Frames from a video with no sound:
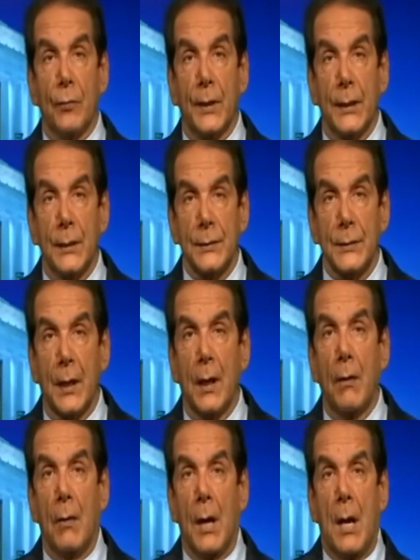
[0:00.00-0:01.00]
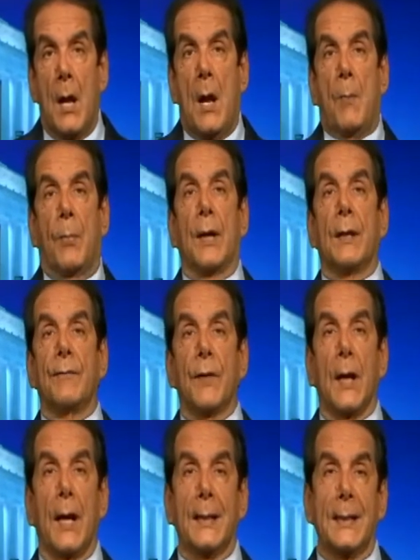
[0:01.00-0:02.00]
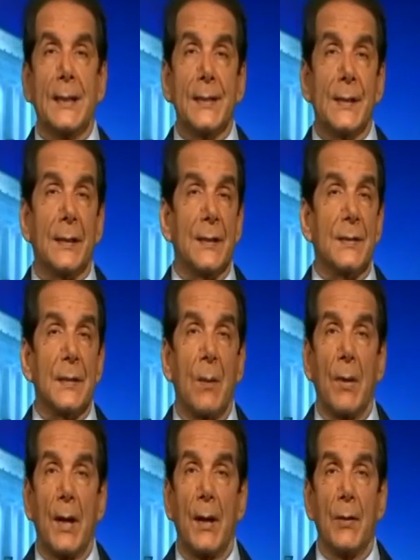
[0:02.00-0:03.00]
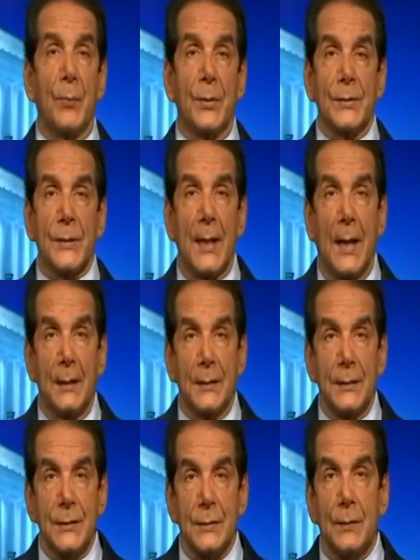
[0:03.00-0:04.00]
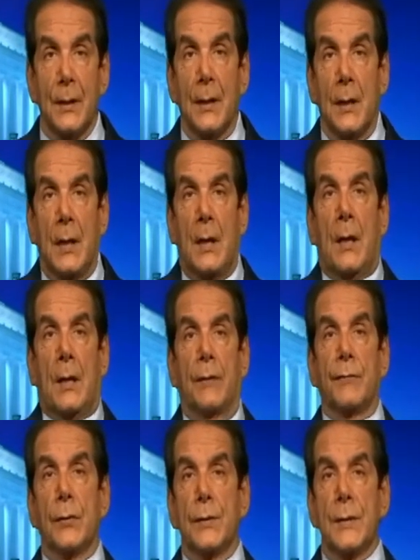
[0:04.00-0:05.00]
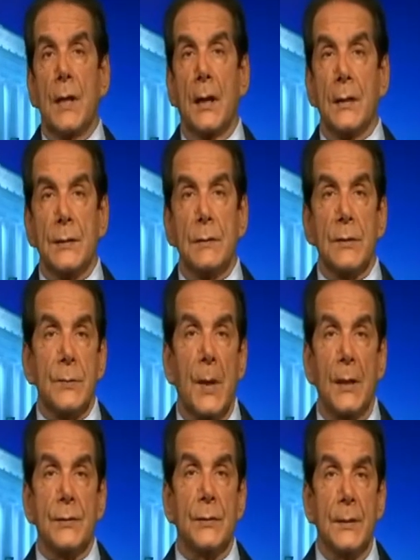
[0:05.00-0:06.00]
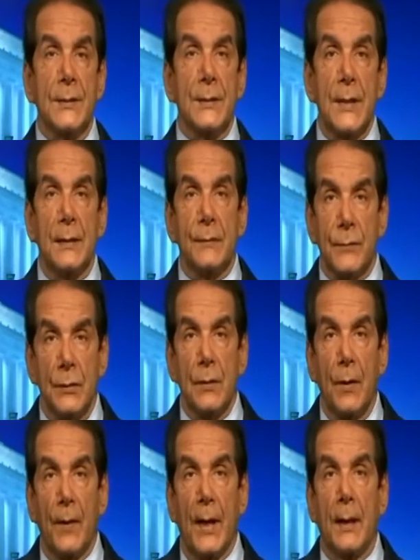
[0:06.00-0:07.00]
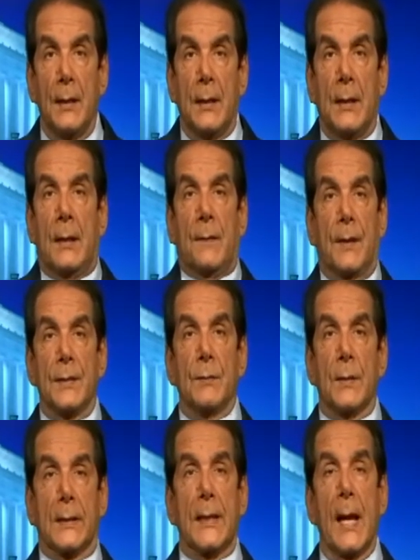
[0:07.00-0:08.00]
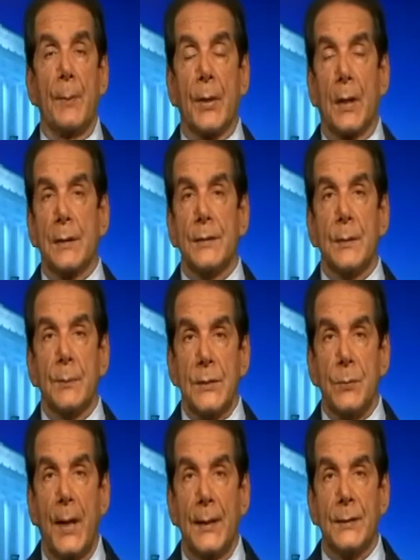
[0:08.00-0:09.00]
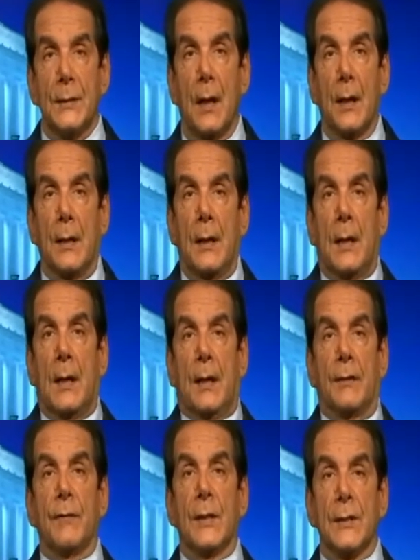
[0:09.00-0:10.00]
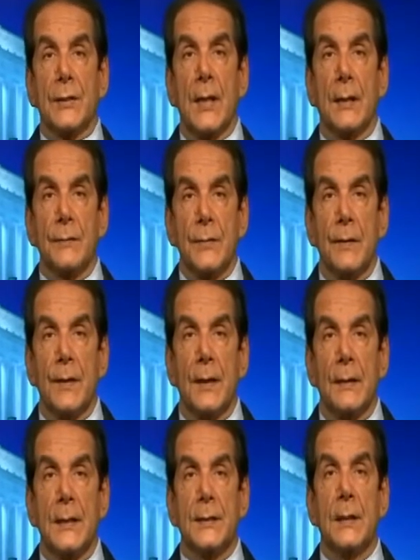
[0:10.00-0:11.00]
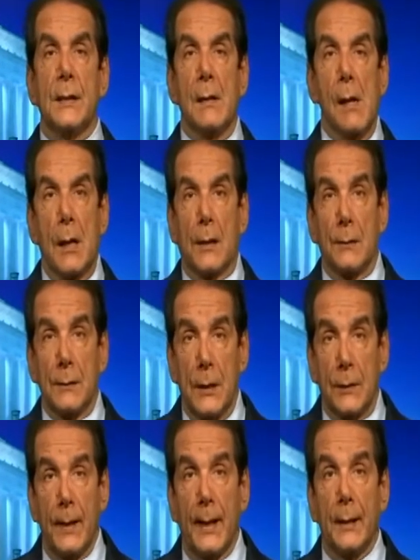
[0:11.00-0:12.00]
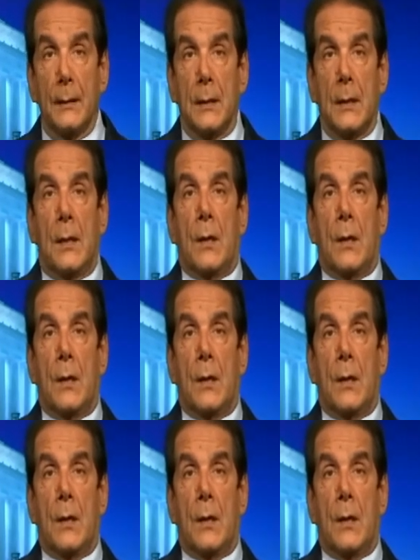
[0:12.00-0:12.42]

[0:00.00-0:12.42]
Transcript: 40 years ago. But if the idea is that it's some kind of personality disorder, of course not. It's a response to incentives. You know that. That's what capitalism is based on. If the incentives are there, easy credit,